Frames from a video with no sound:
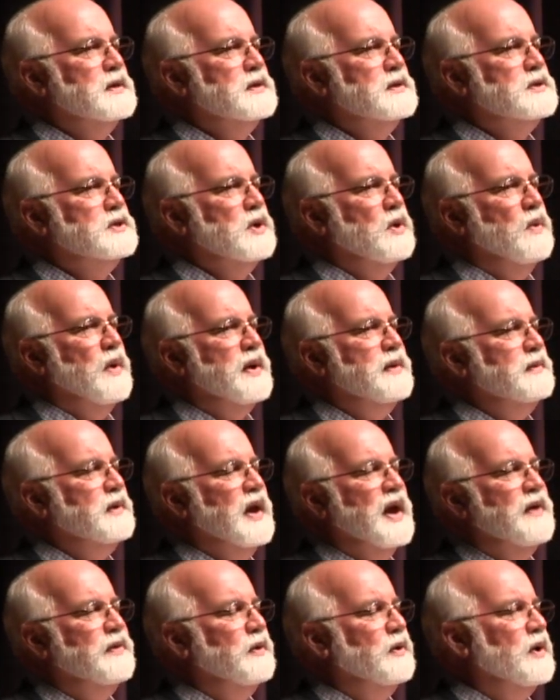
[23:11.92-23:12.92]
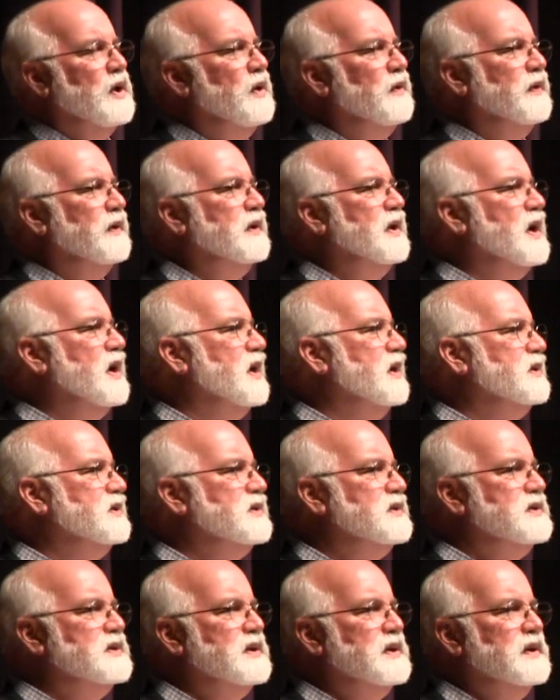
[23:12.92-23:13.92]
so I gathered all the
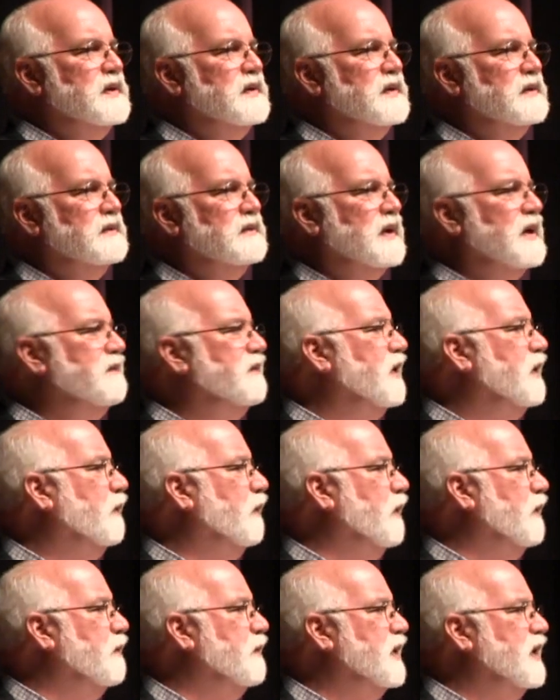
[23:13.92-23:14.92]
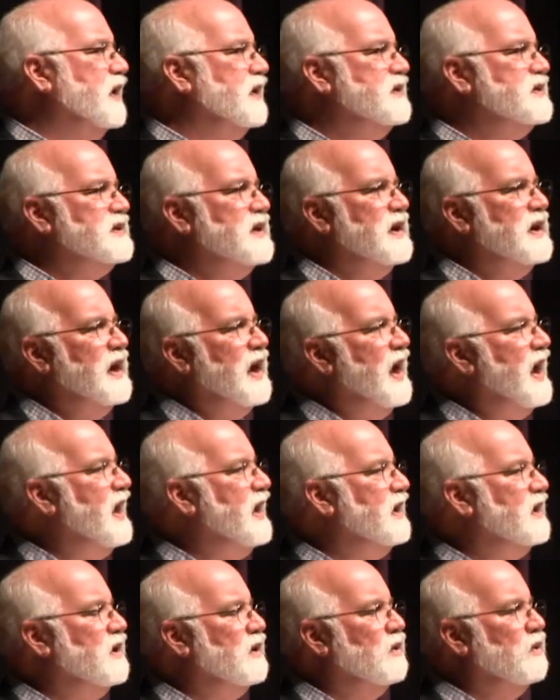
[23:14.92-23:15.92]
nuns in the living room and I said, hey,
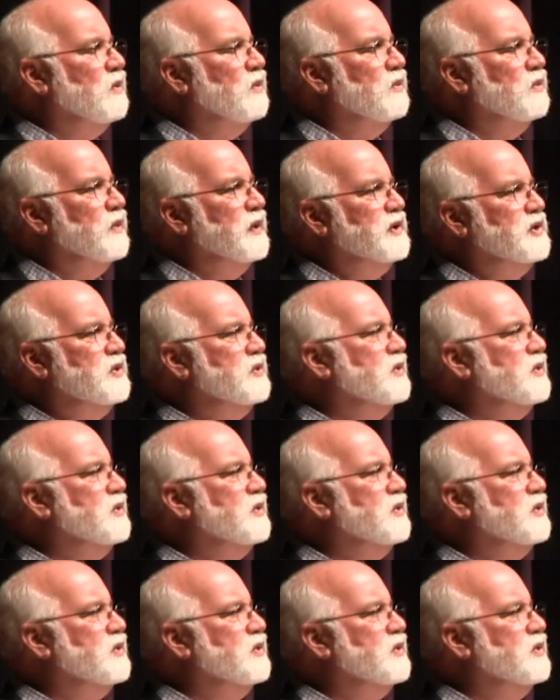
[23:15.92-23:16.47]
you know, would